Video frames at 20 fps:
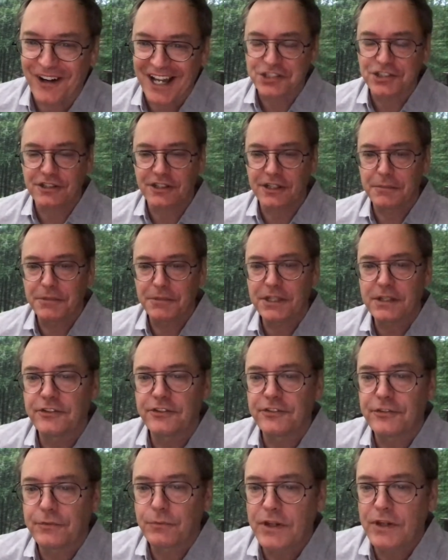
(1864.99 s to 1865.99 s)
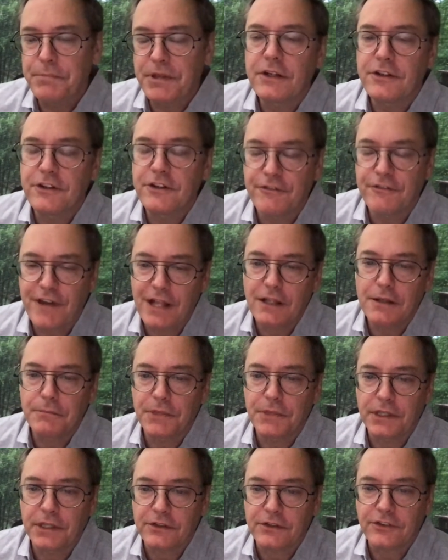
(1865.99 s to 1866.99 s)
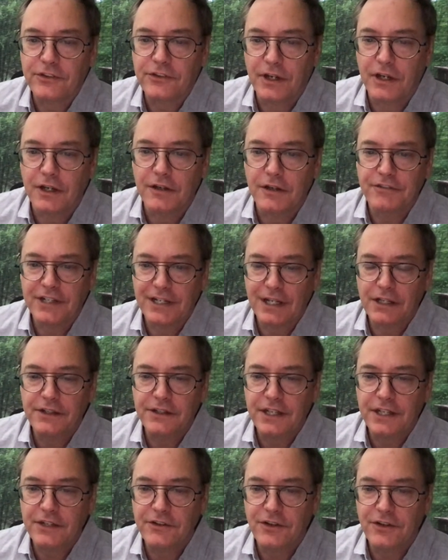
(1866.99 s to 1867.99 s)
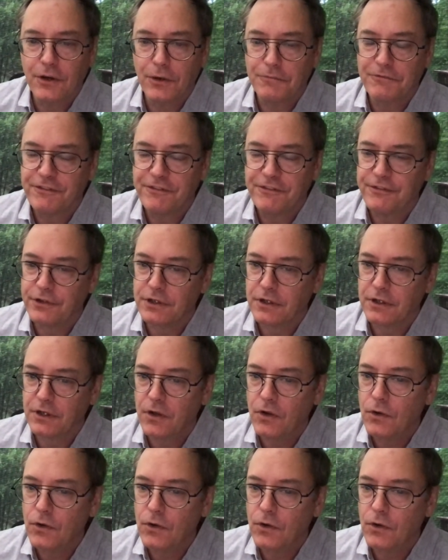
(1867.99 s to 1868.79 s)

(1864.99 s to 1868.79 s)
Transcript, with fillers: actually, because we've been in development of an LED dome for